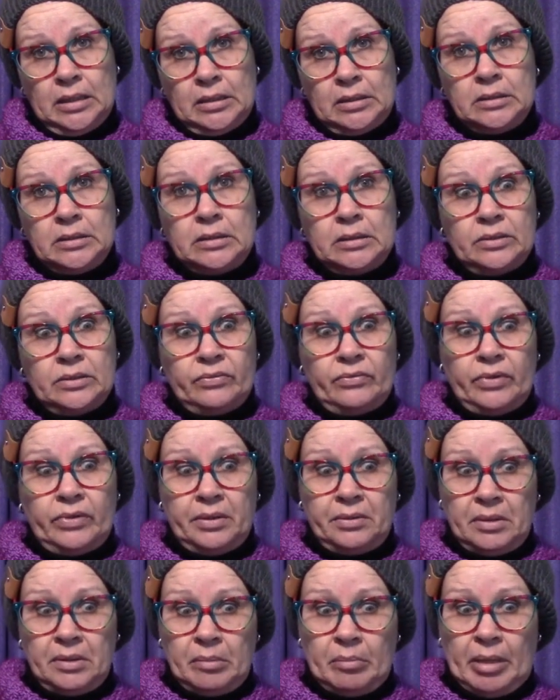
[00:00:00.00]
This is
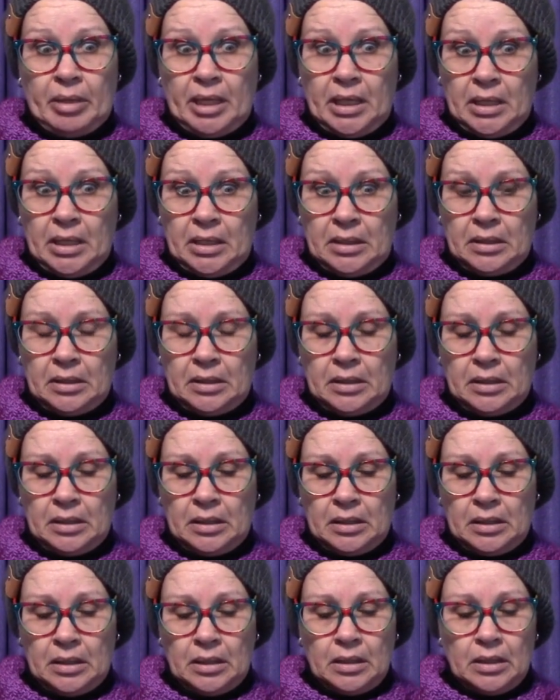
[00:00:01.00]
very bad.
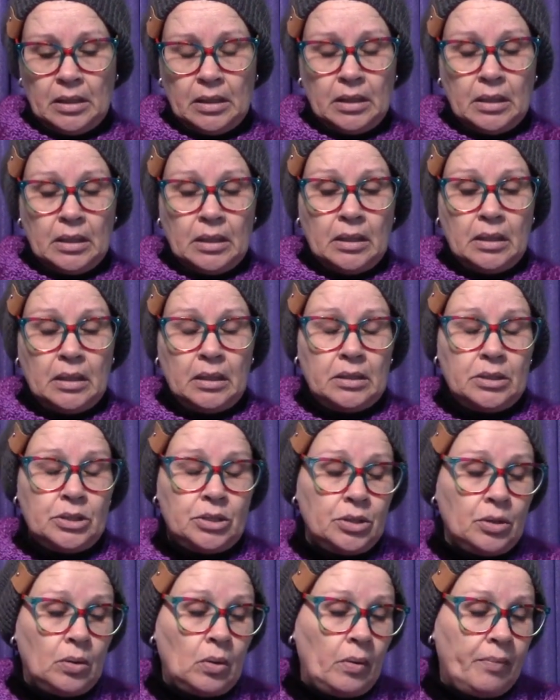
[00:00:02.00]

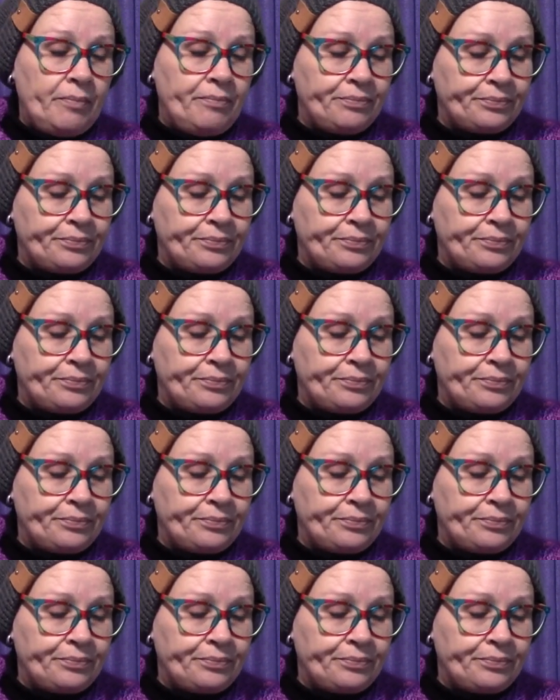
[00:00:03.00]
Sure.